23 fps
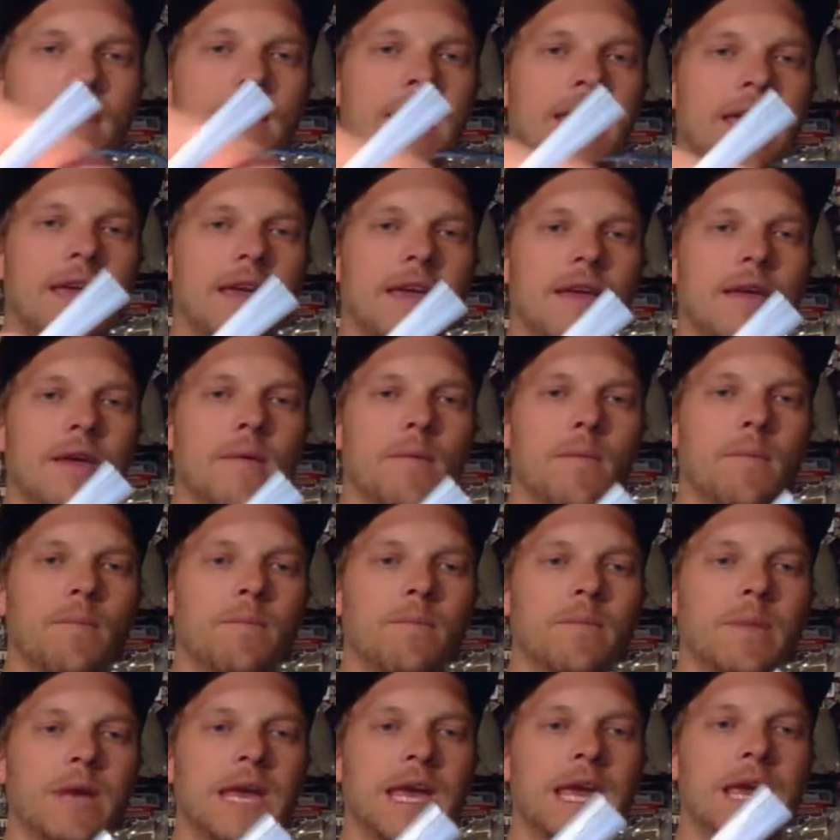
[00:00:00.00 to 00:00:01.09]
the
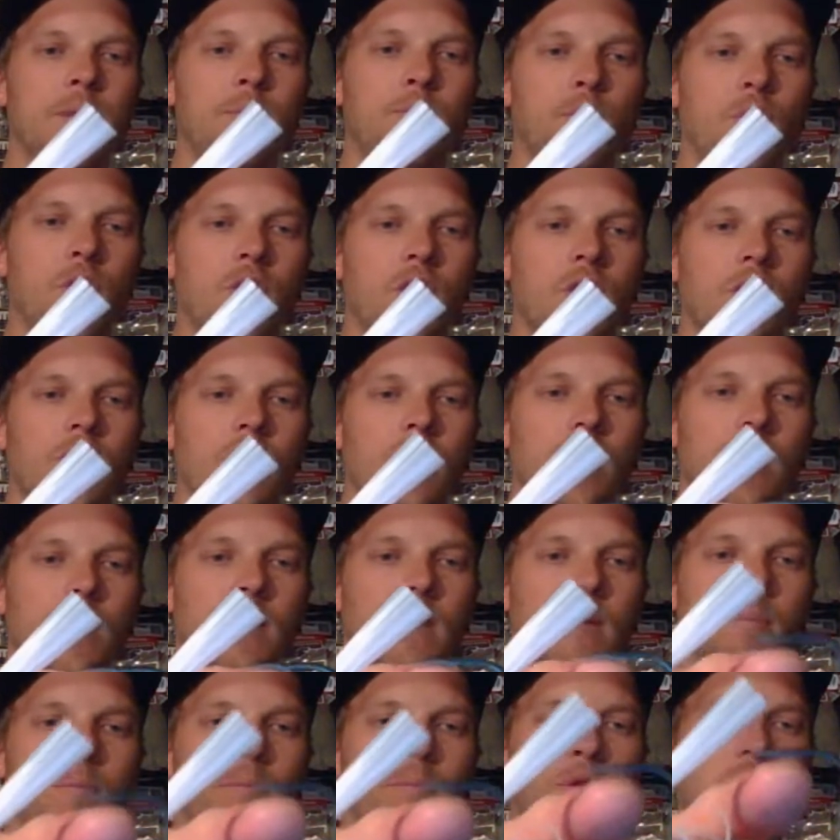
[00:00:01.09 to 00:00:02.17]
keeper,
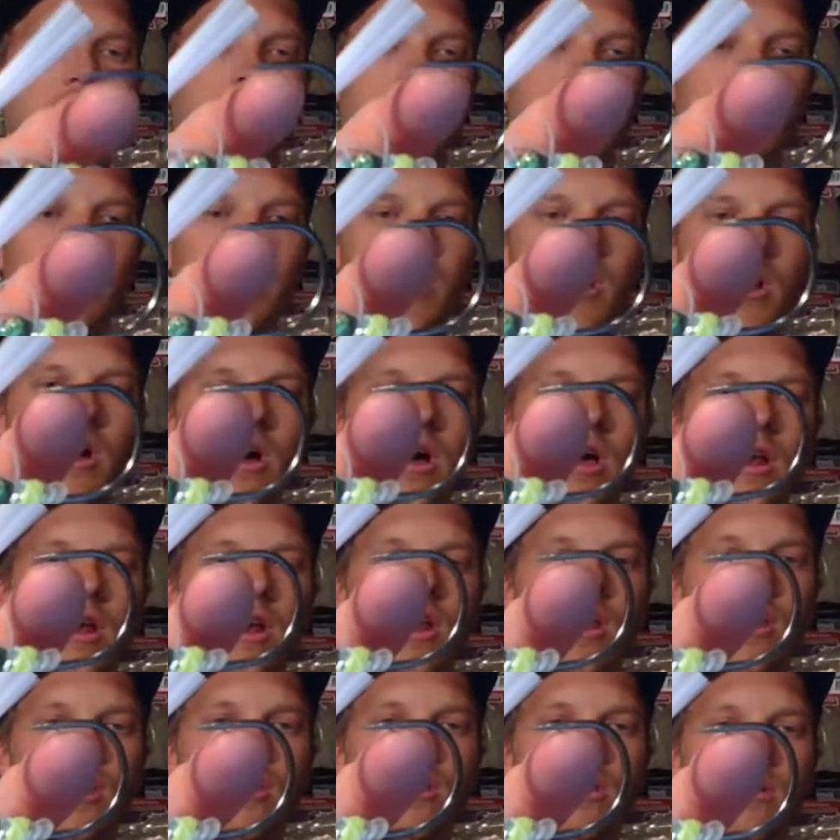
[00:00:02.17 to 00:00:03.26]
the barb on,
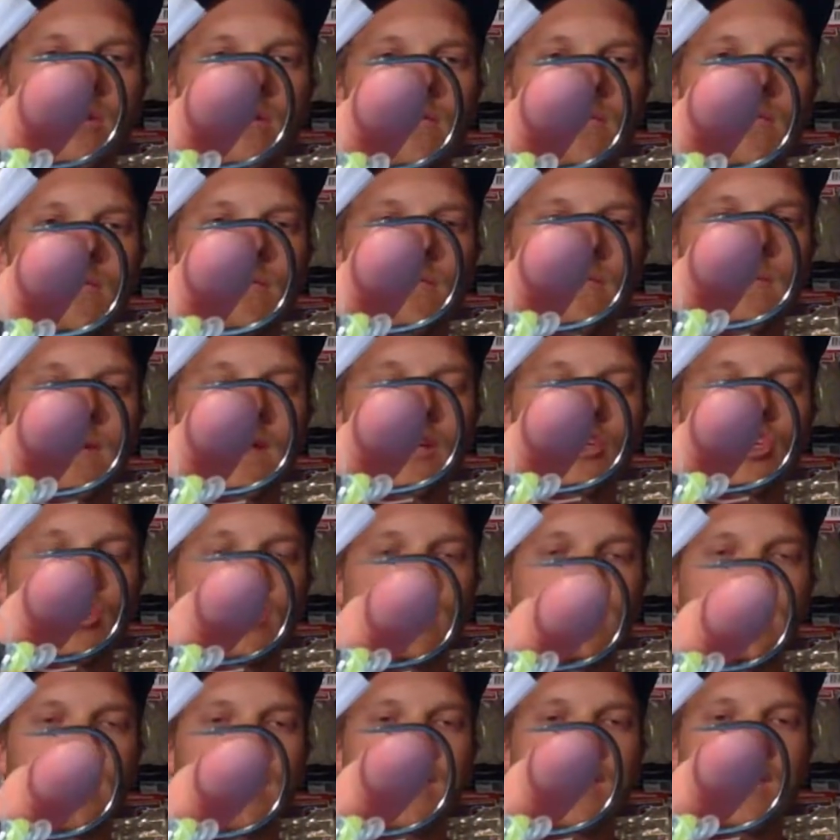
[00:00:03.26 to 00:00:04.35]
I shouldn't
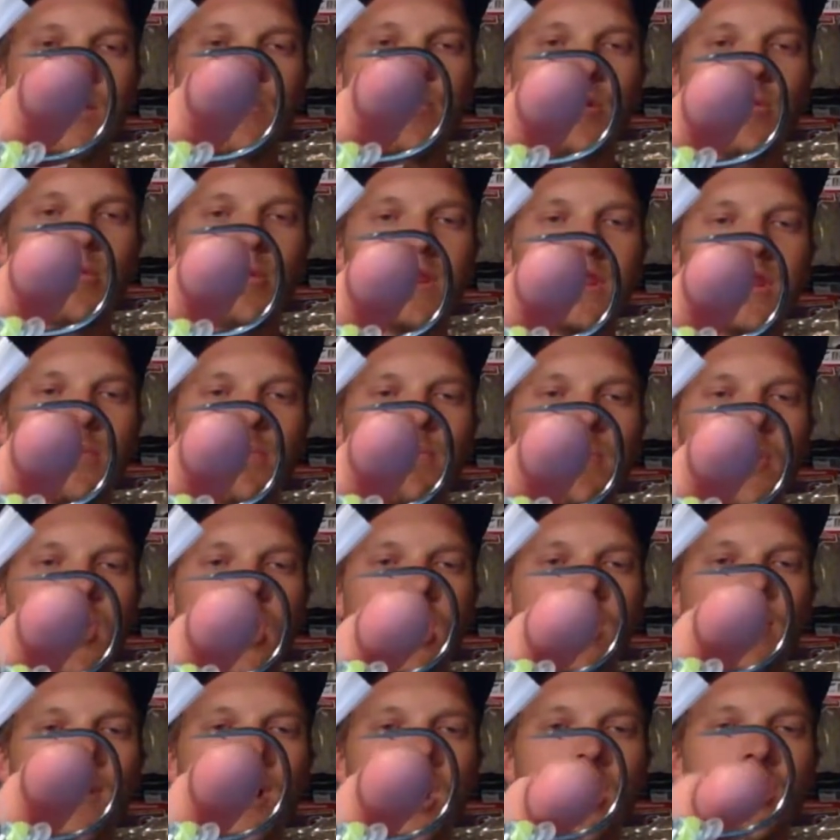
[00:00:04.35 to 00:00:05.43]
say keeper, but the
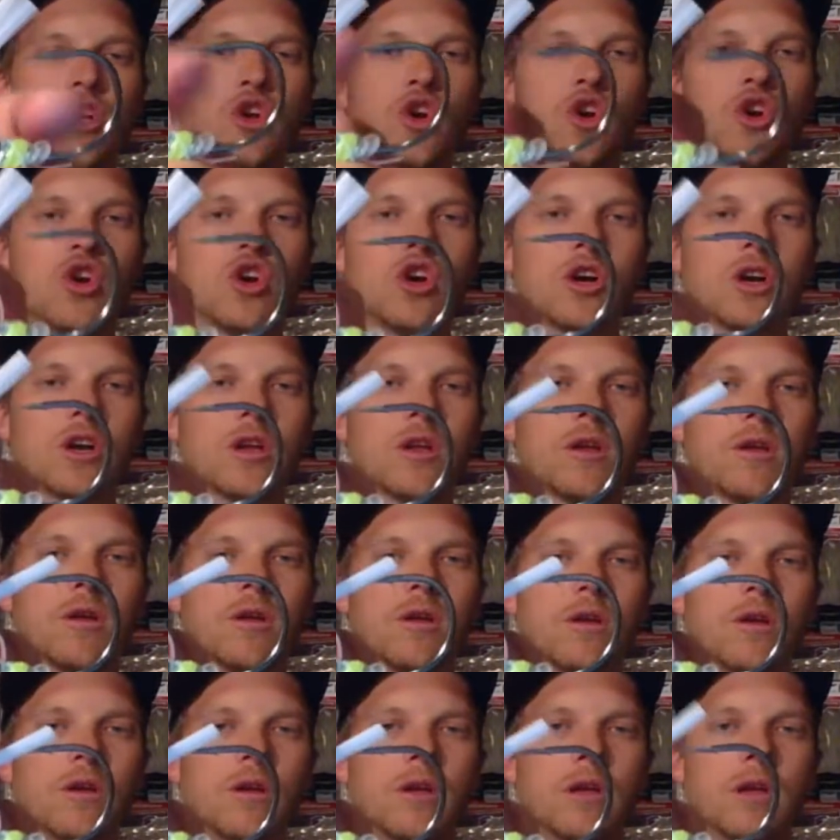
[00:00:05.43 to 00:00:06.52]
barb on your hook.
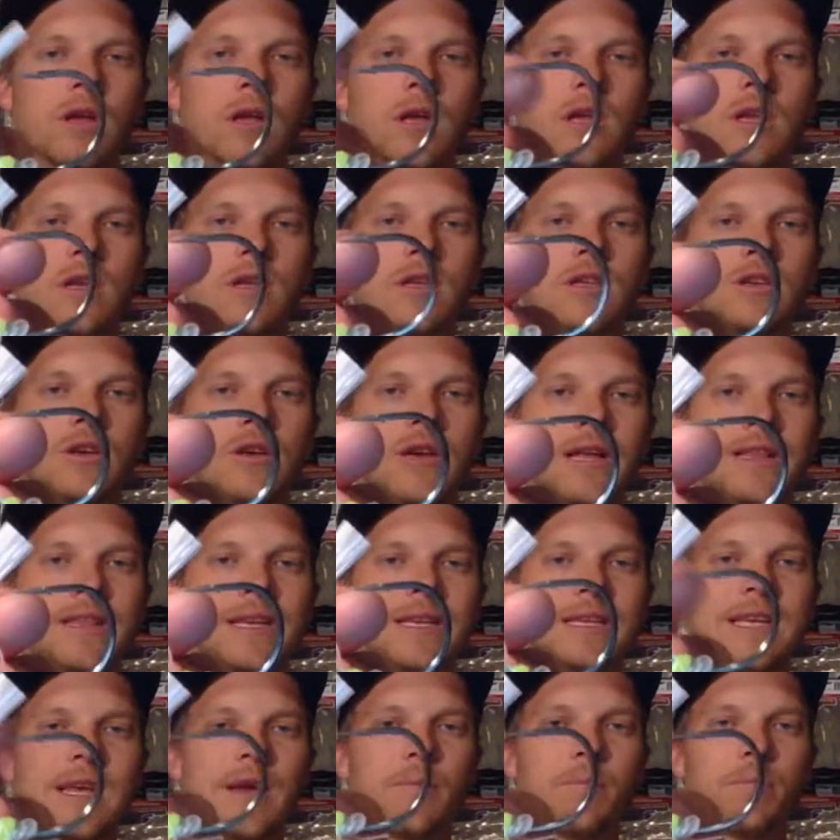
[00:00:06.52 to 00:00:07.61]
So not the
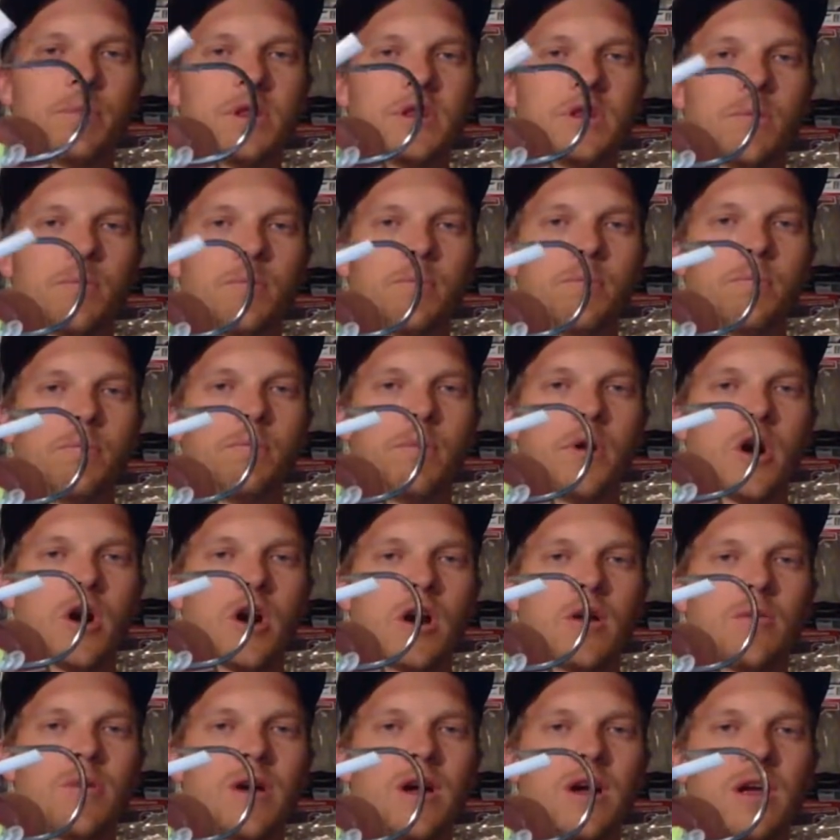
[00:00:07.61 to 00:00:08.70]
tip, but the
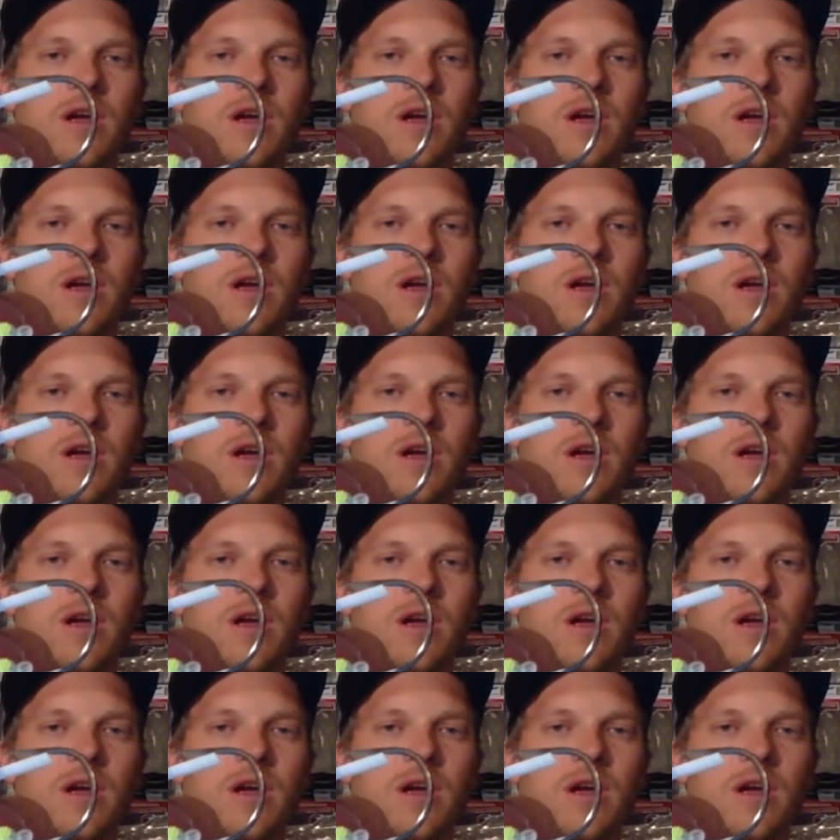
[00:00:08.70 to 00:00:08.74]
barb.